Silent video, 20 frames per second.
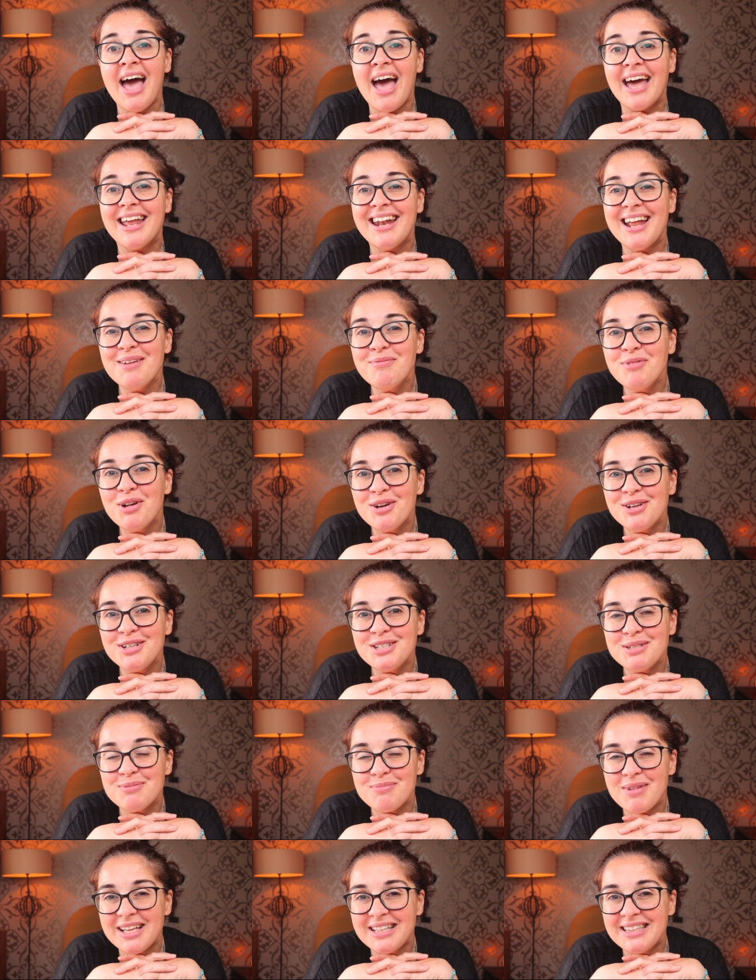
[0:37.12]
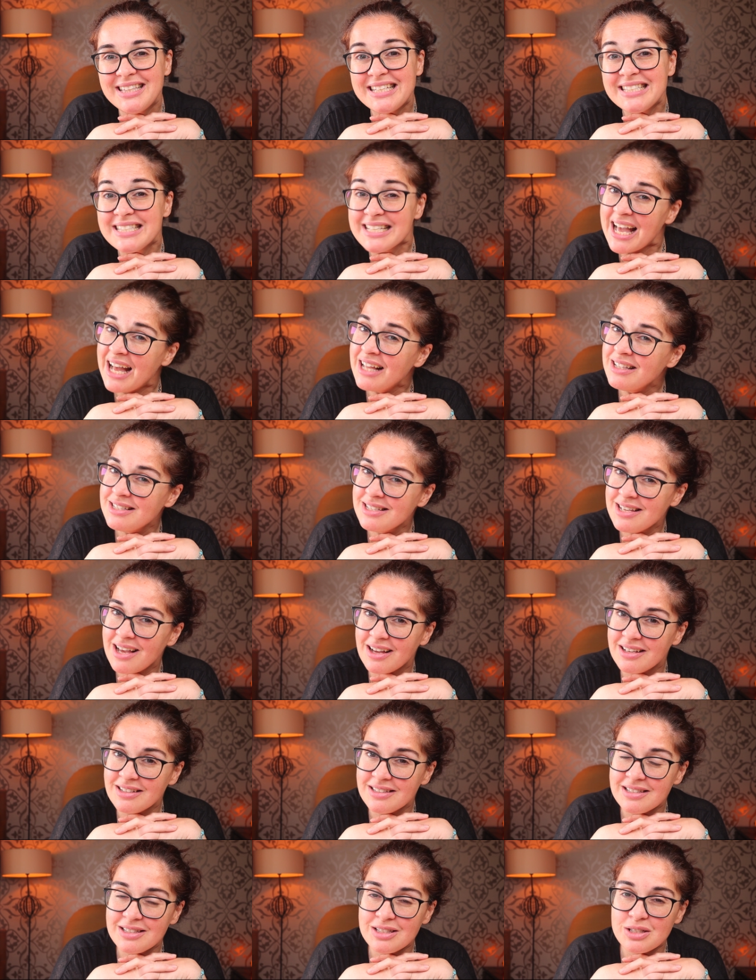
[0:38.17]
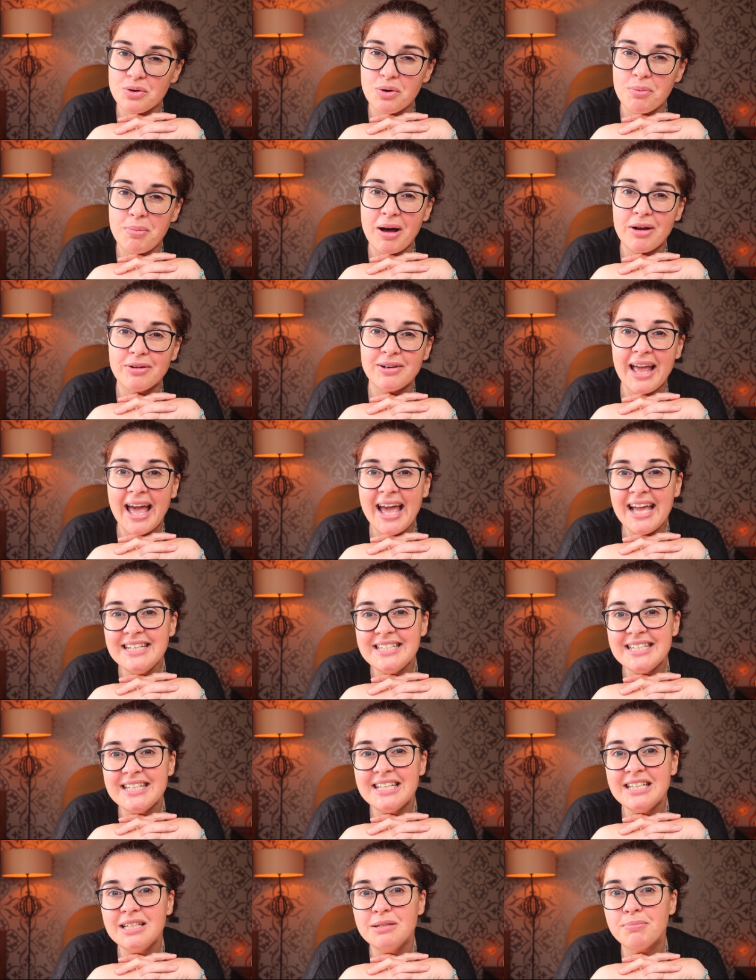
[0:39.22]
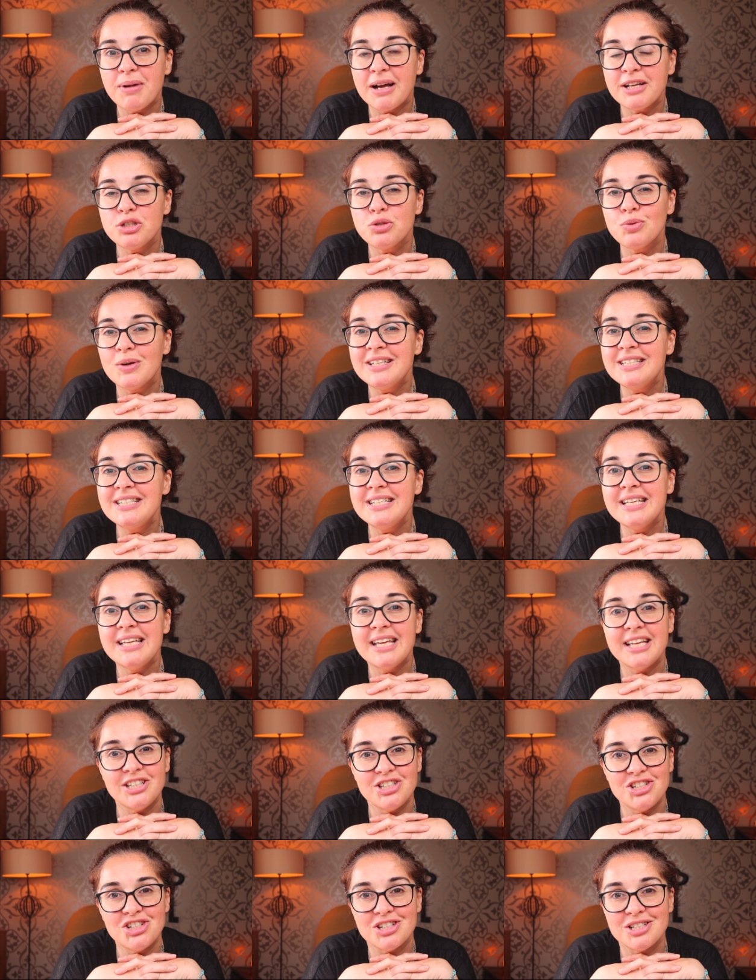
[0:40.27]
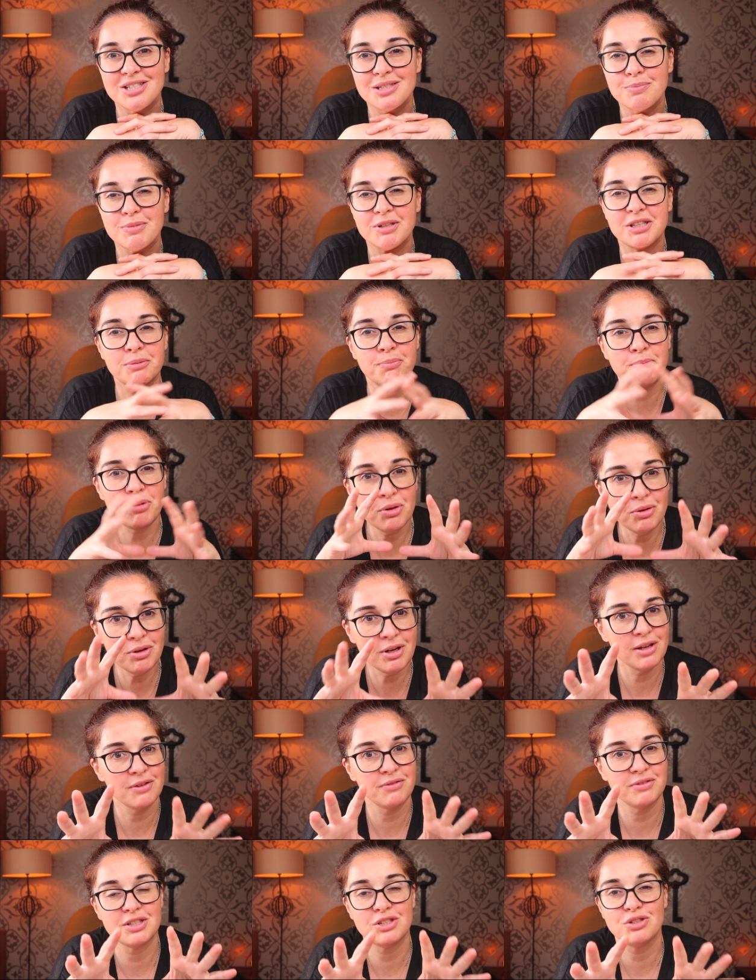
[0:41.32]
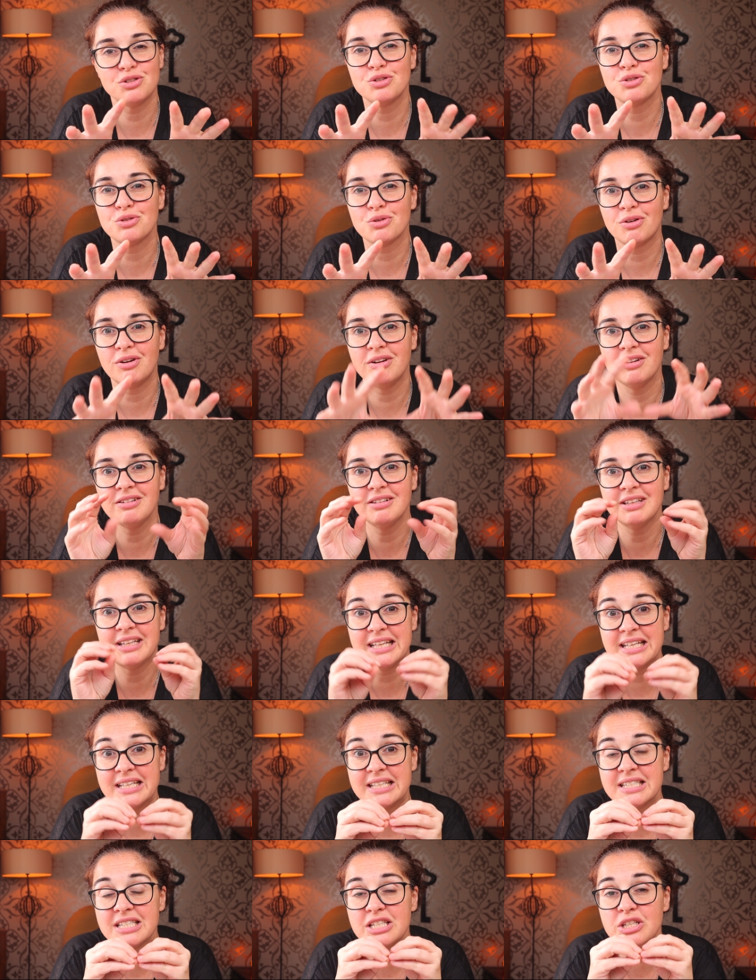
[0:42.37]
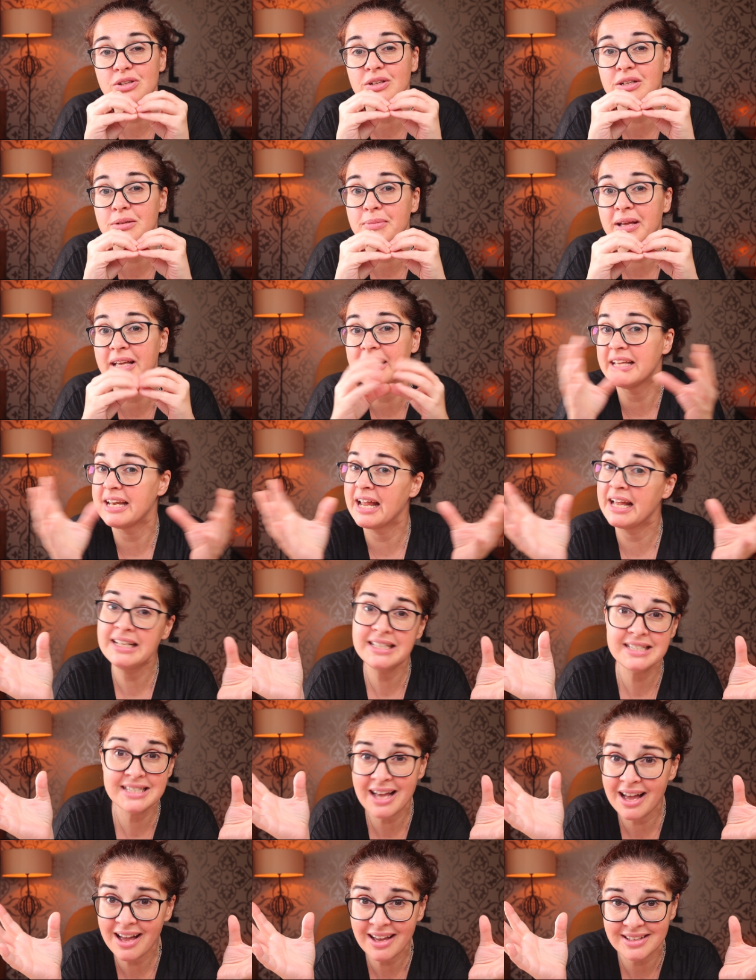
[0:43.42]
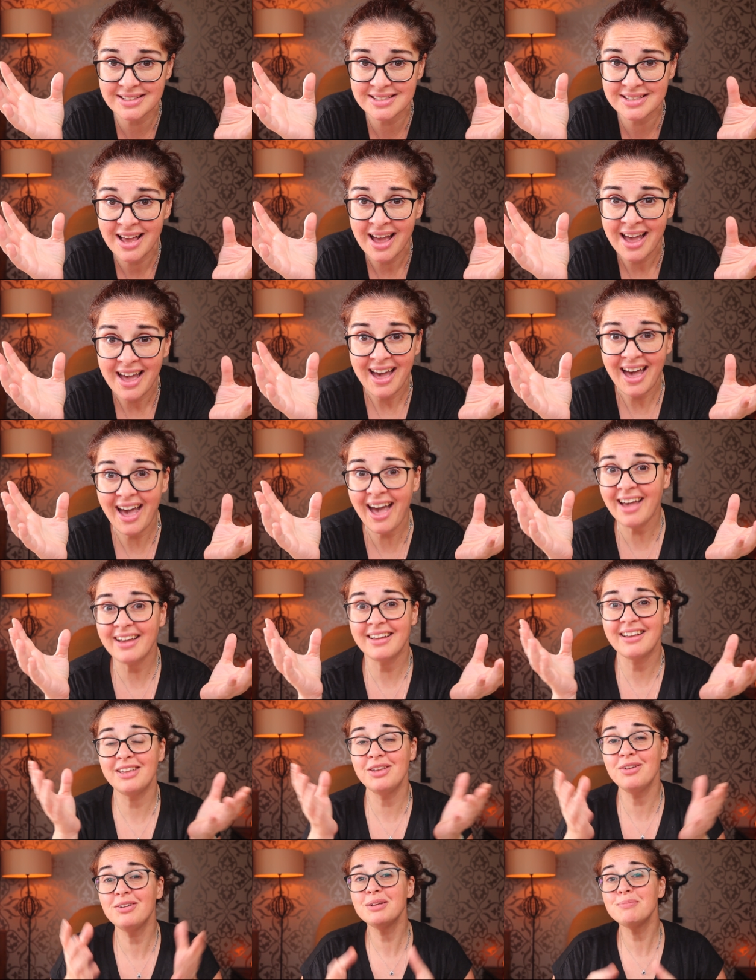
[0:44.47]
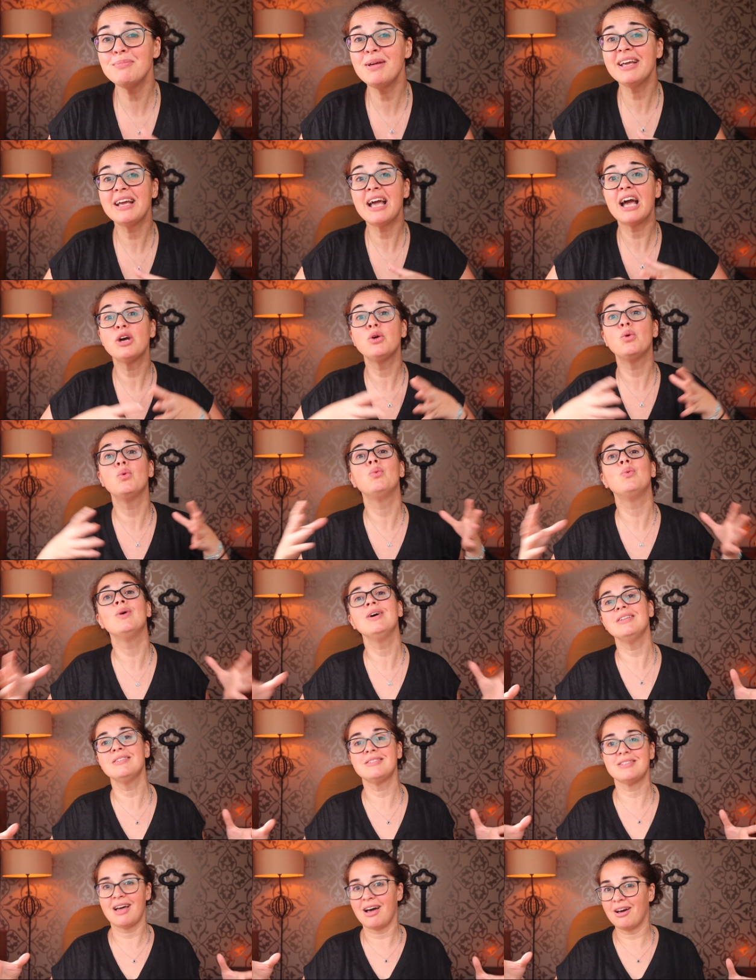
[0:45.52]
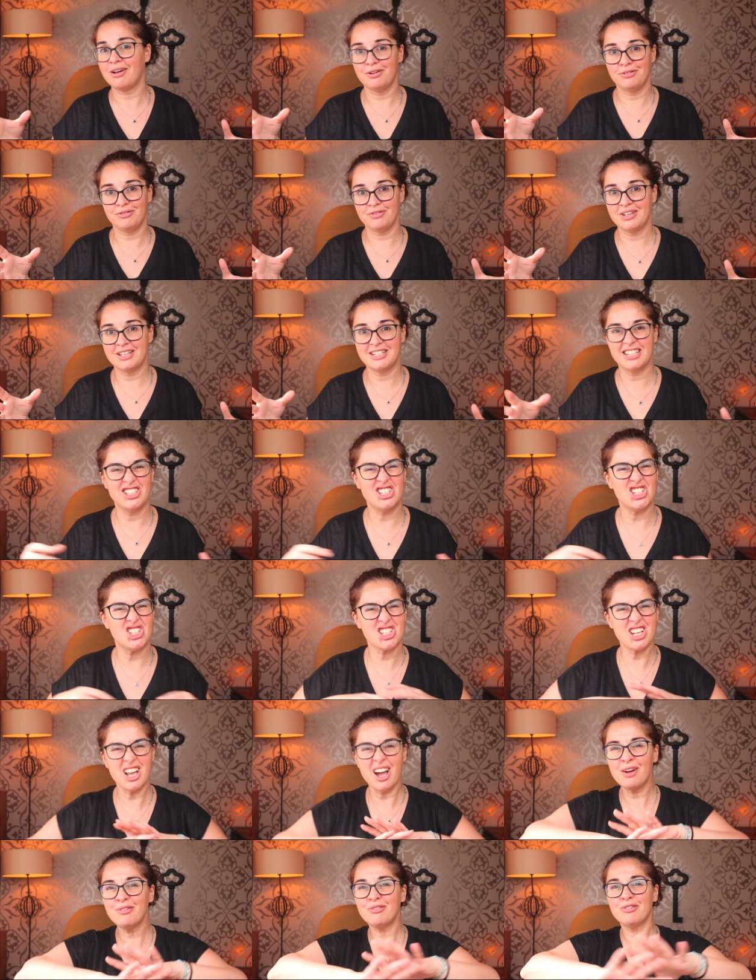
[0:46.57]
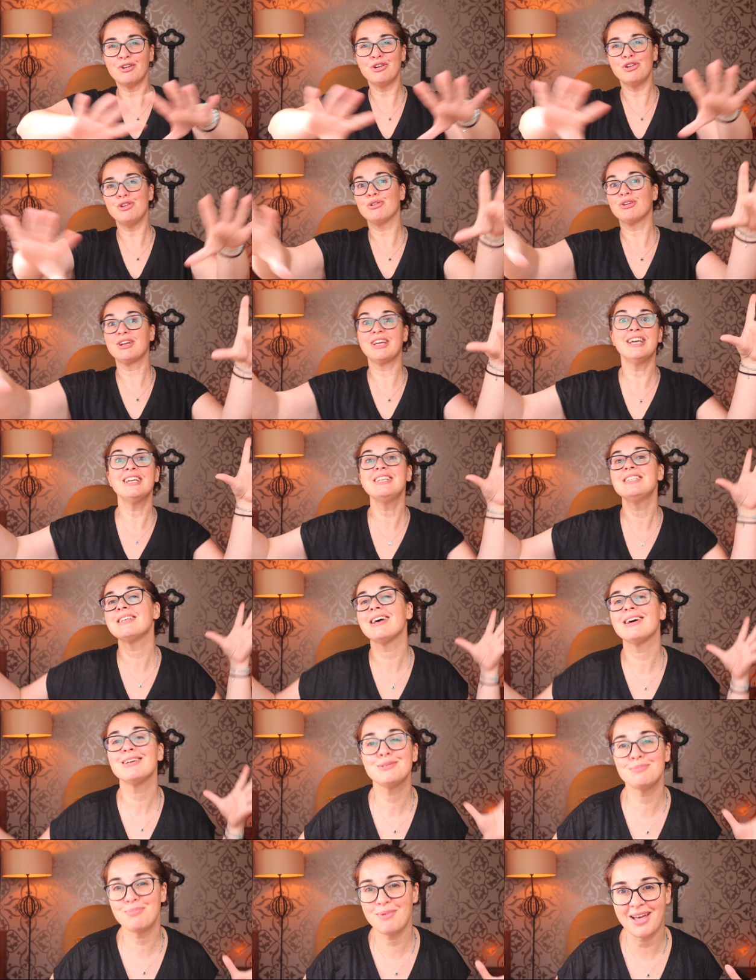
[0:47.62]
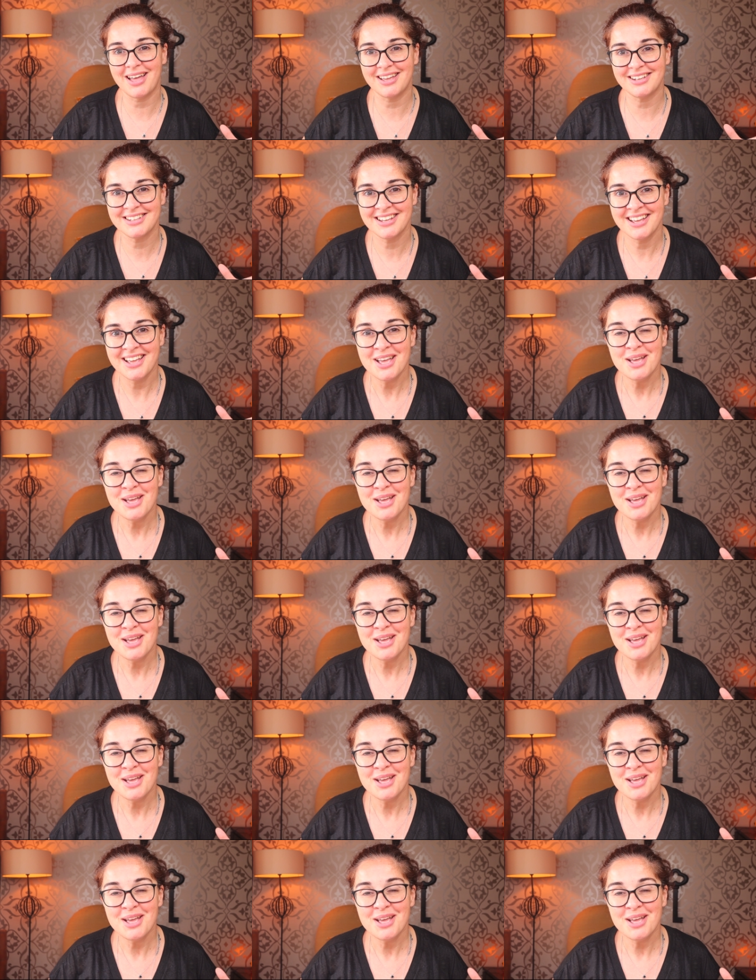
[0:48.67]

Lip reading: and I'm going to make this cat size, so about 18 by 20 inches. But the beauty of this tutorial is you can make it any size. Heck, you can make a quilt out of it and just cover your king size bed,